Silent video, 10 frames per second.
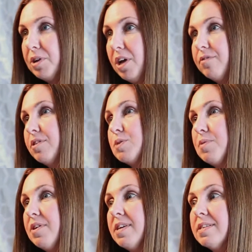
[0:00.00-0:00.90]
your life
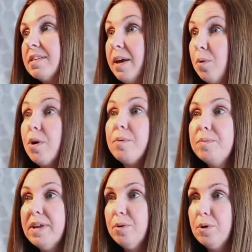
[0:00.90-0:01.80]
experience. Now what?
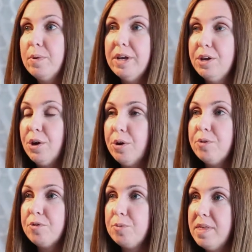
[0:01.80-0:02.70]
Now where are we going to
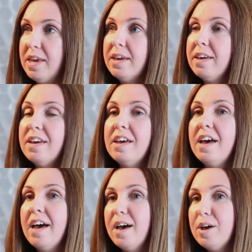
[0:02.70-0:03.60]
go from there?
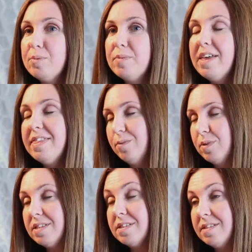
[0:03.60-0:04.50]
And that
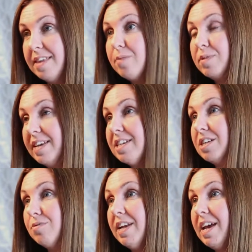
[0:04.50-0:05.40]
was
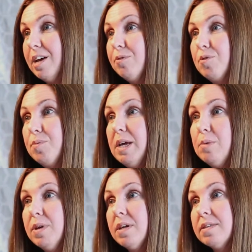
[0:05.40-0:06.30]
actually really hard for
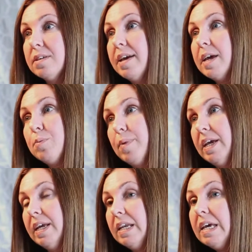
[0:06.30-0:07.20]
me, because I'd
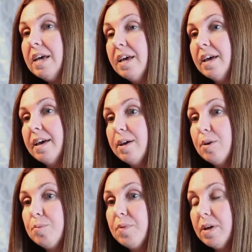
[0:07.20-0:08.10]
been
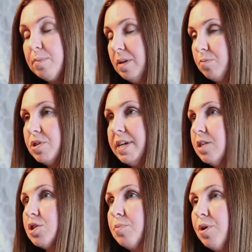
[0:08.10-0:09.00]
in
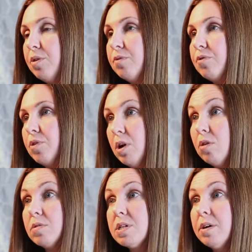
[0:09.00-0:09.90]
protection mode for a
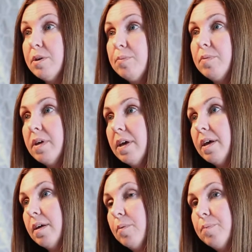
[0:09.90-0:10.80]
long time,
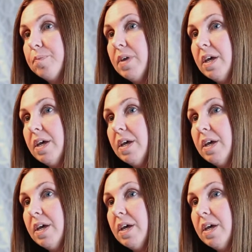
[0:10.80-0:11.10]
and